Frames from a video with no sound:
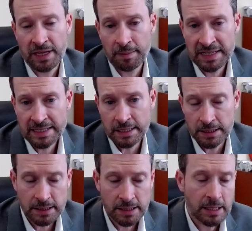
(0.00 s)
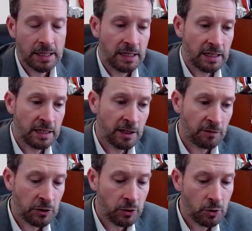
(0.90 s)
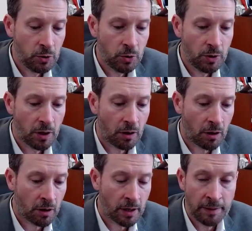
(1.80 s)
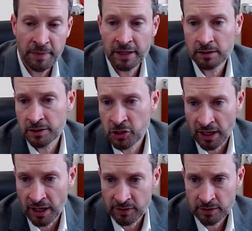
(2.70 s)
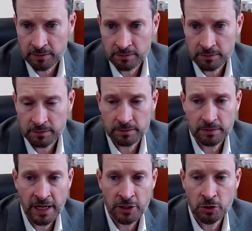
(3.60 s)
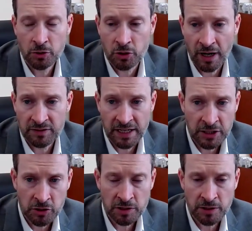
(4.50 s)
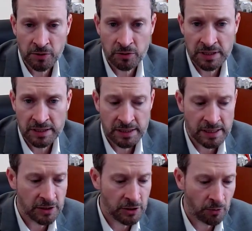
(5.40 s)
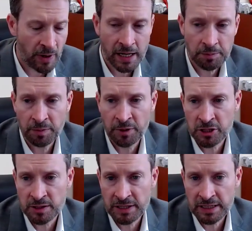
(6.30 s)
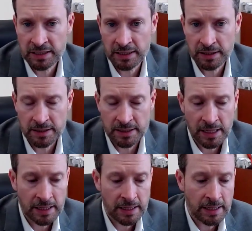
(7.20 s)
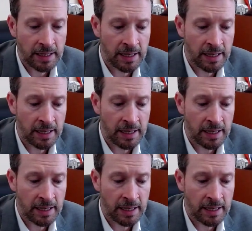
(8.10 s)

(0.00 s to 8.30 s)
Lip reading: What that means is if you are a Maryland driver and you drive dangerously through DC and you rack up a bunch of speeding tickets,